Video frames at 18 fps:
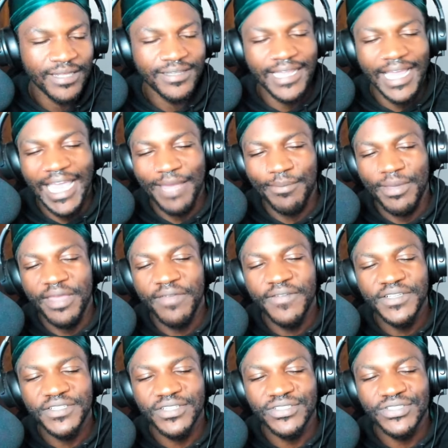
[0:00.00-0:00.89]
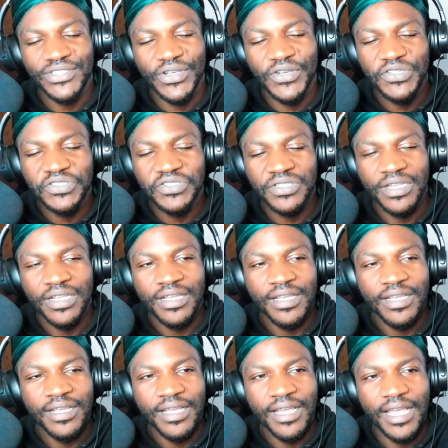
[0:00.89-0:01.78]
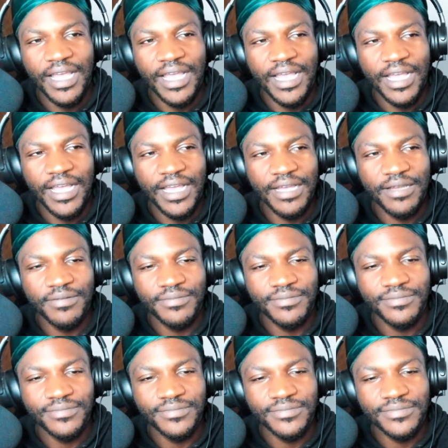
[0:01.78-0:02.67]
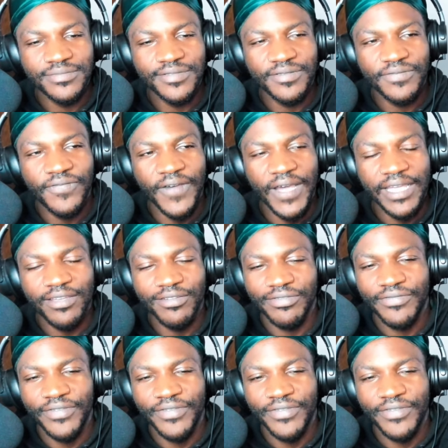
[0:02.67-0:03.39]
Damn, if you just use Fire